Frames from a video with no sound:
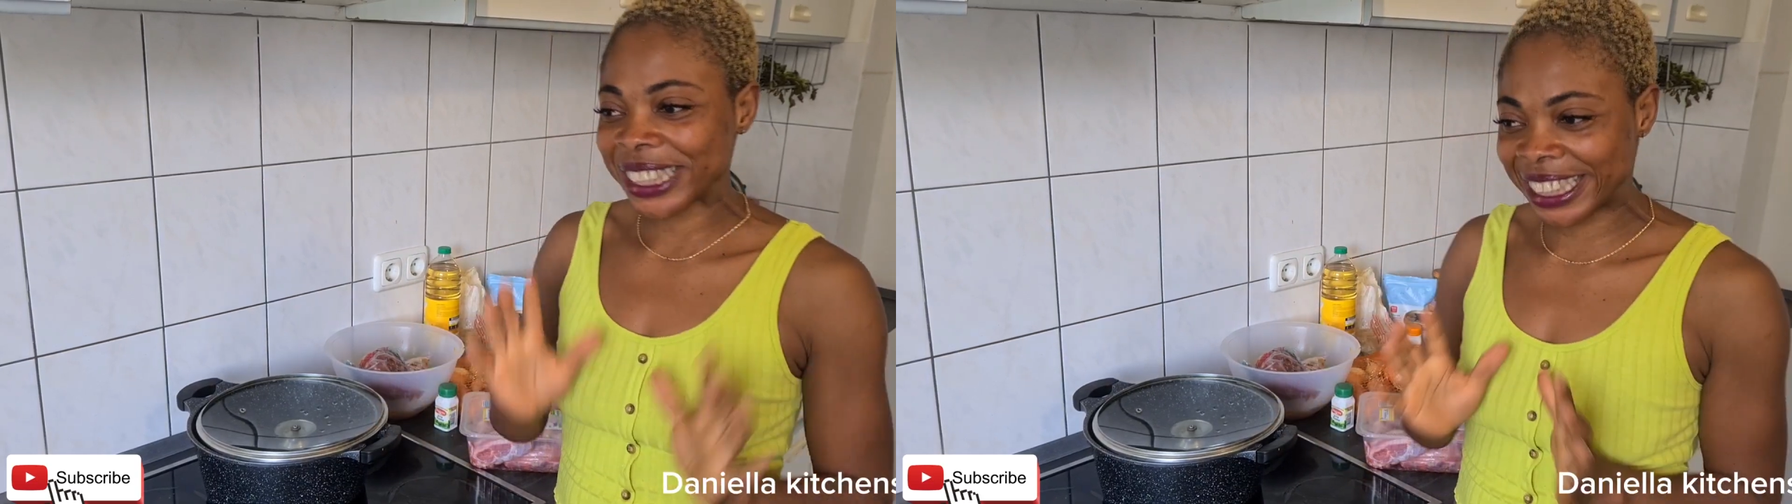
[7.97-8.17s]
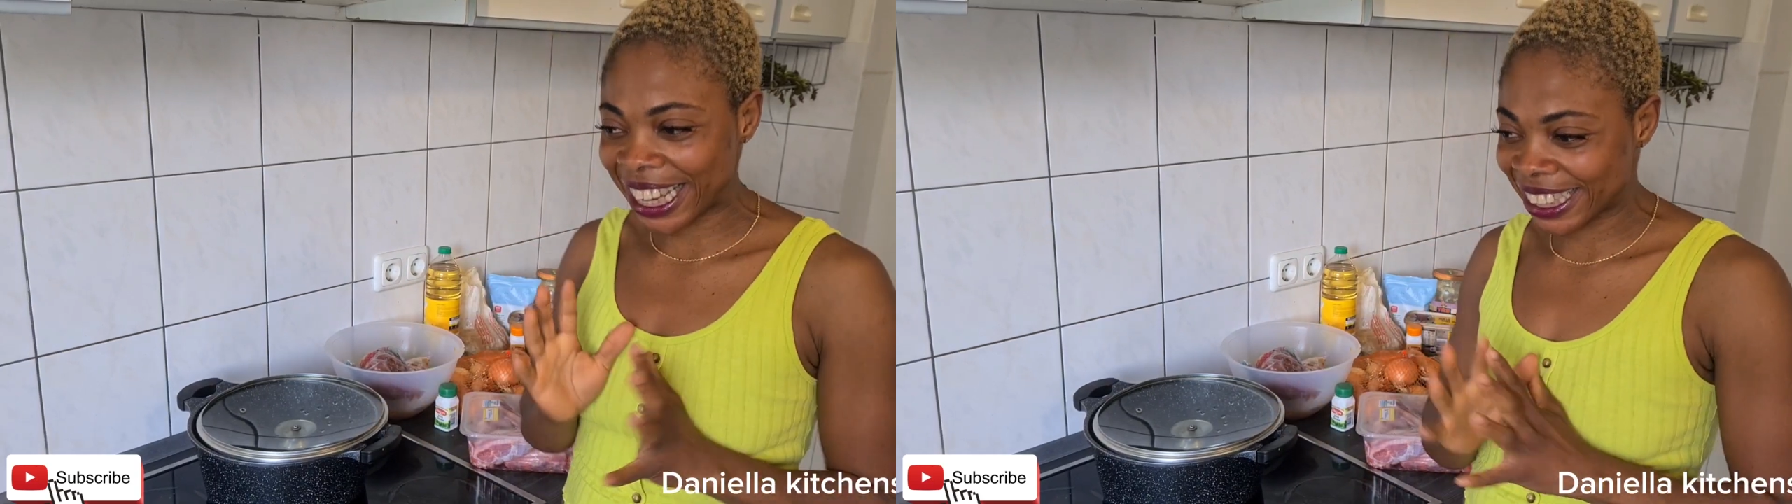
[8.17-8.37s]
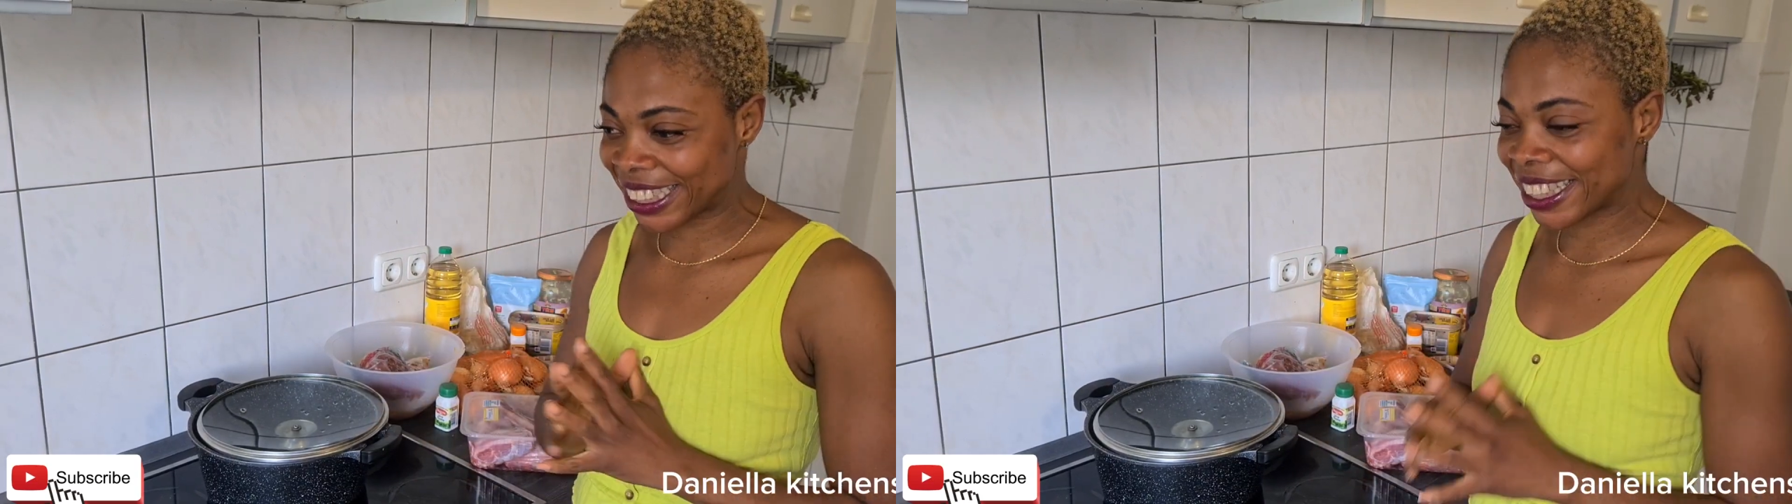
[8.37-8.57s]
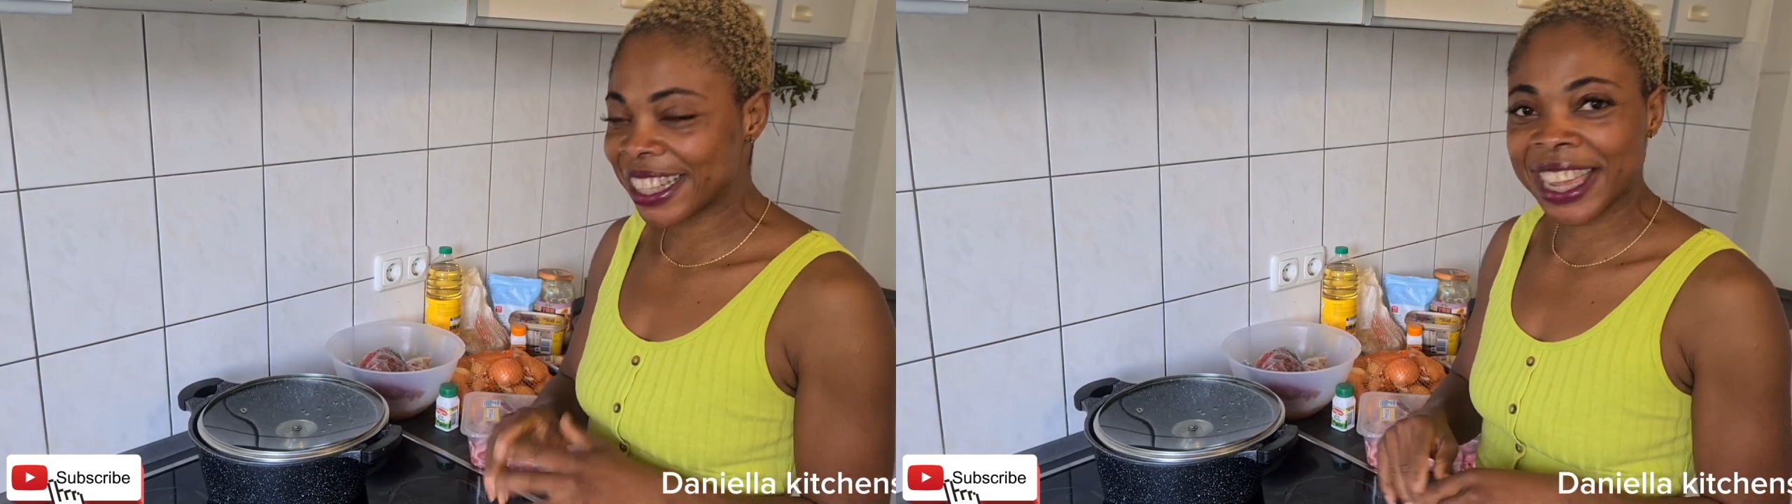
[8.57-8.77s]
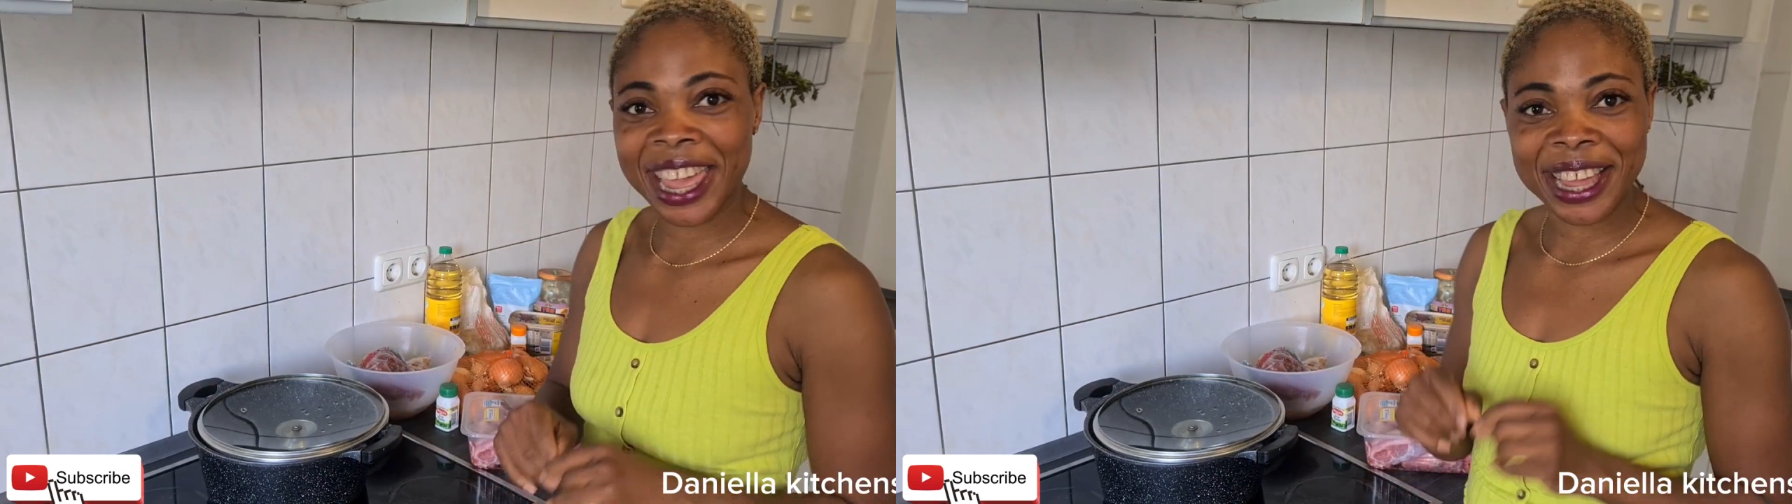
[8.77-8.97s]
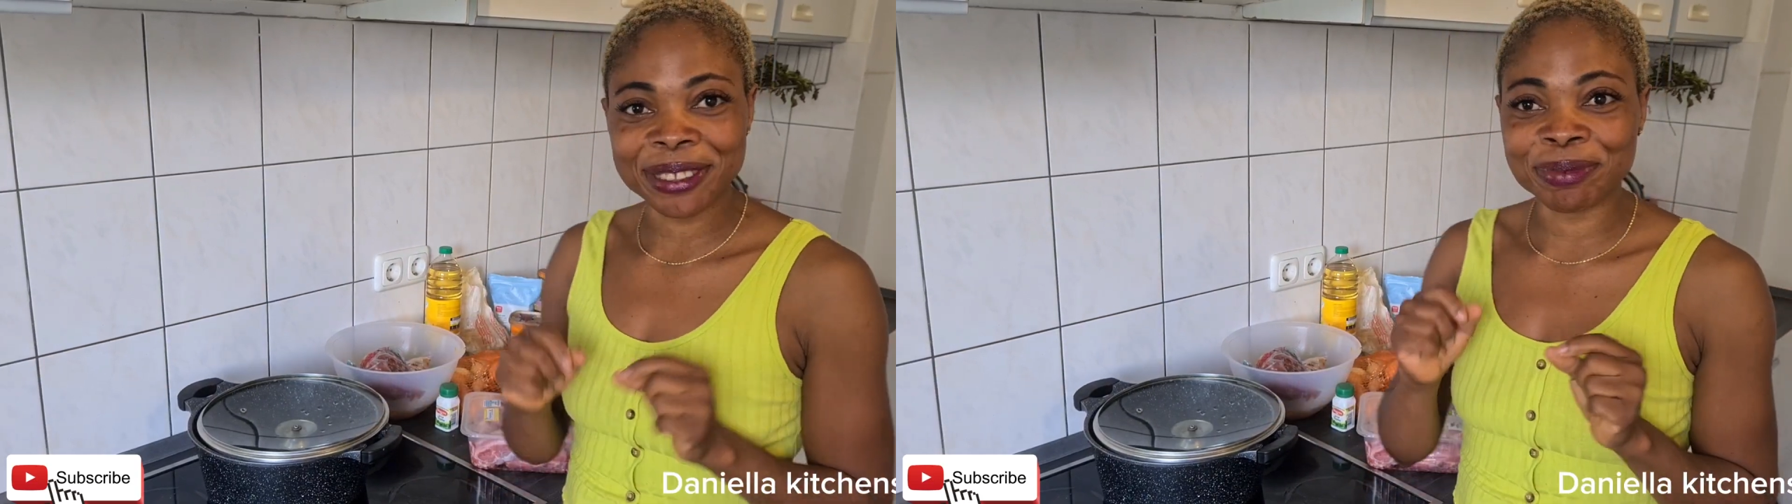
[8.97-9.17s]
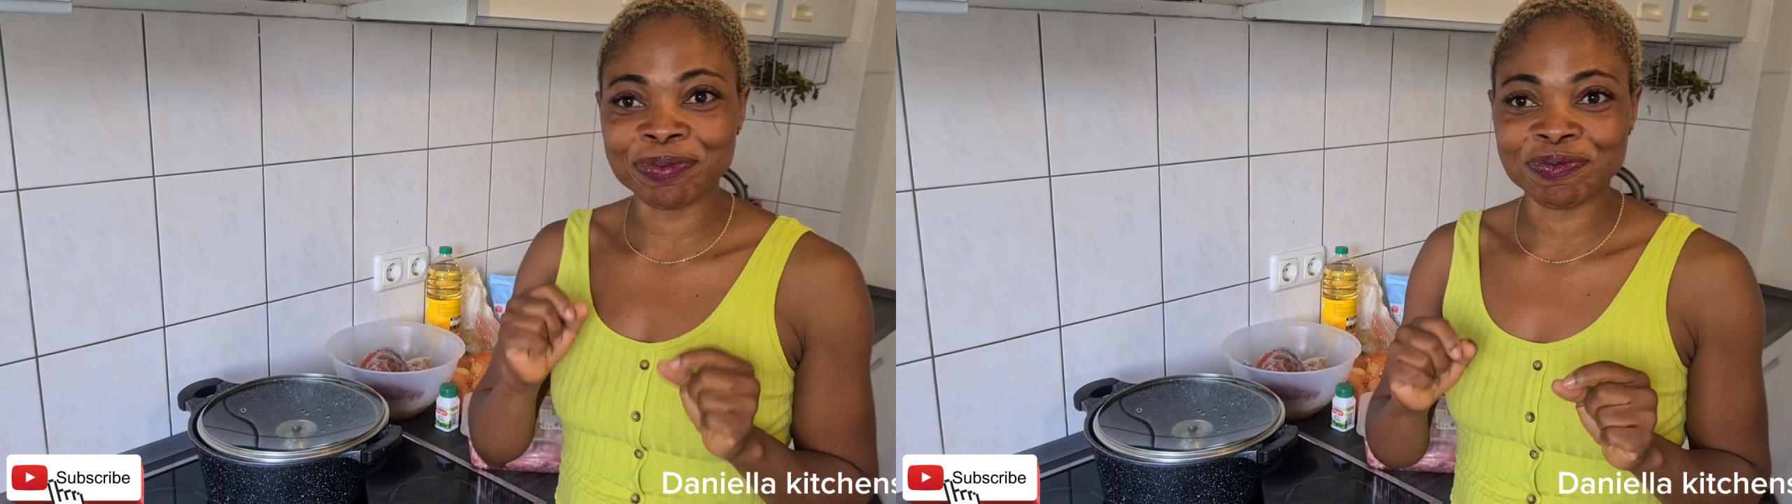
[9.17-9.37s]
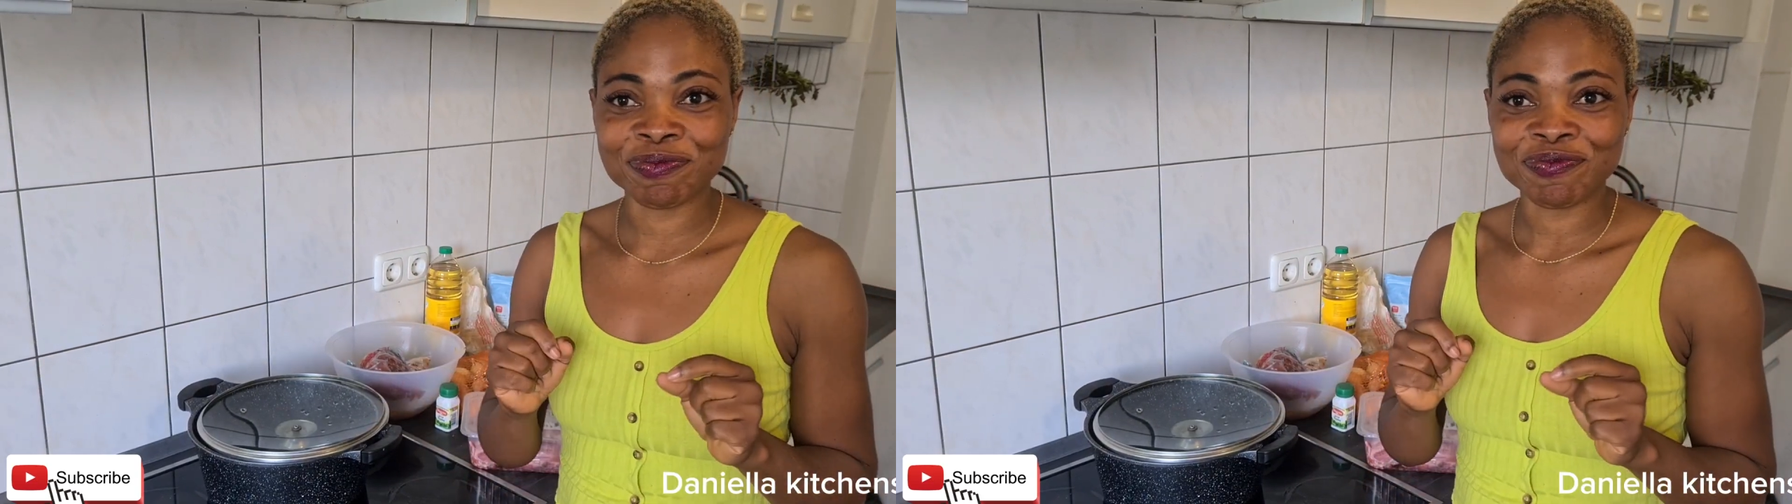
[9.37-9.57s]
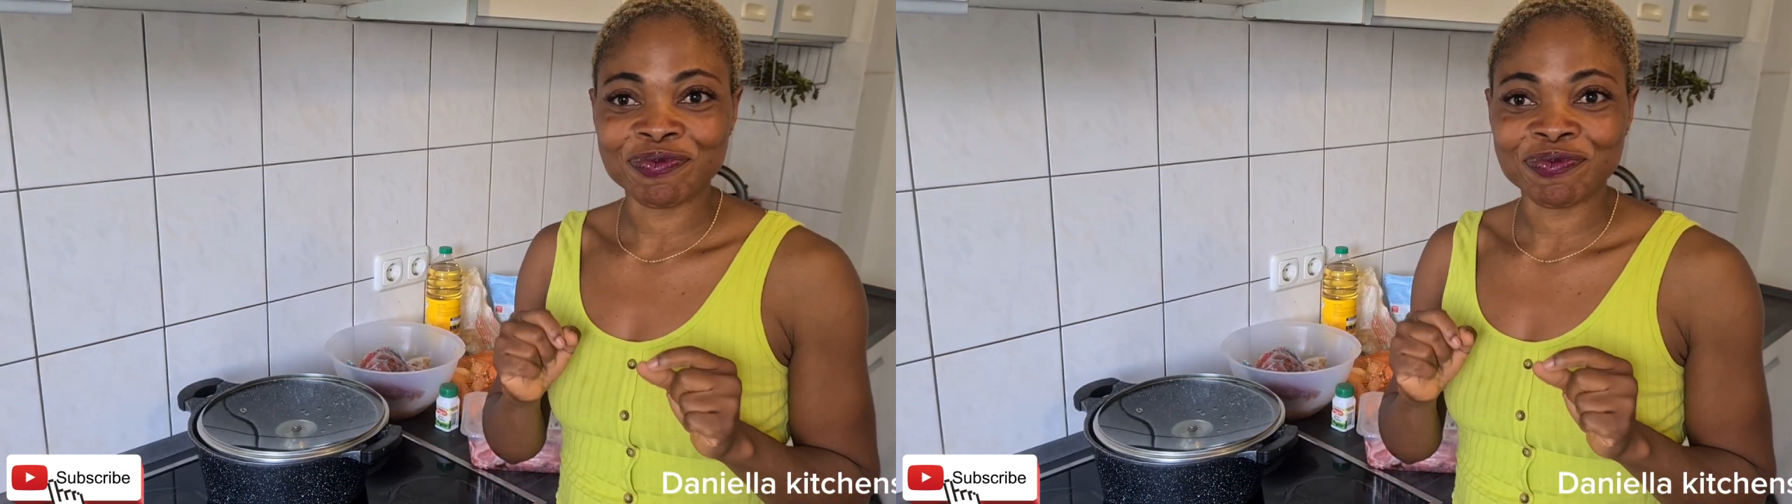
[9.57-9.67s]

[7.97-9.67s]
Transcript: authentic and